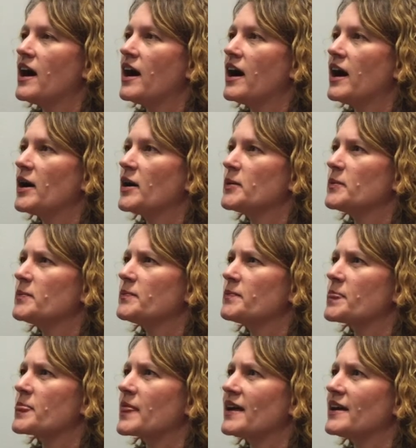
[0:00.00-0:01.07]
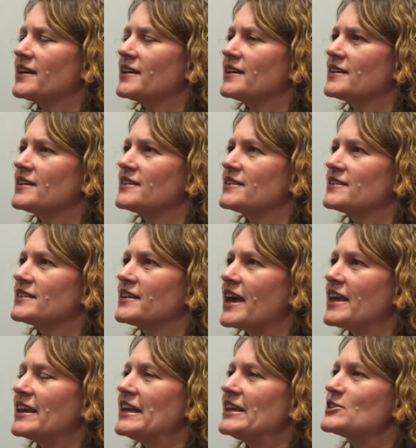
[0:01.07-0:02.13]
um, uh,
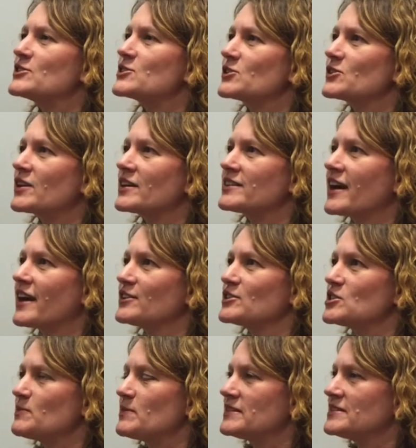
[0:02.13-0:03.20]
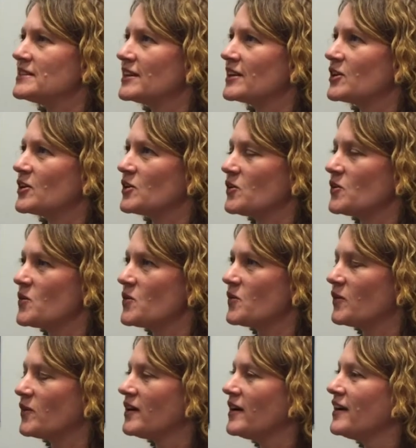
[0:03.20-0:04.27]
an intern at the LGBTQ
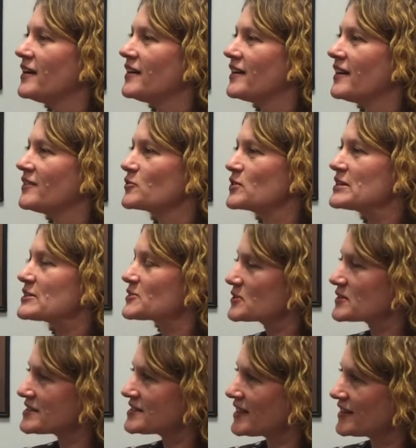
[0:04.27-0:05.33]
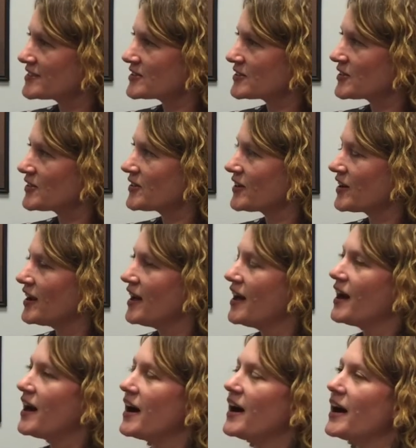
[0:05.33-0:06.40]
resource center,
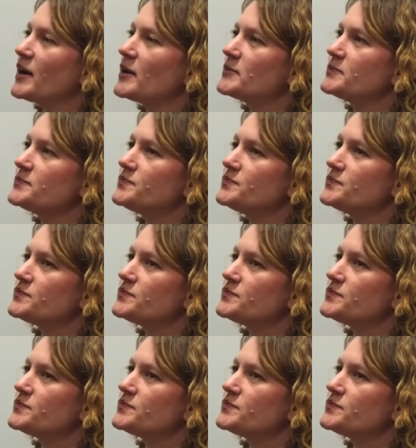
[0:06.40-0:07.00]
um,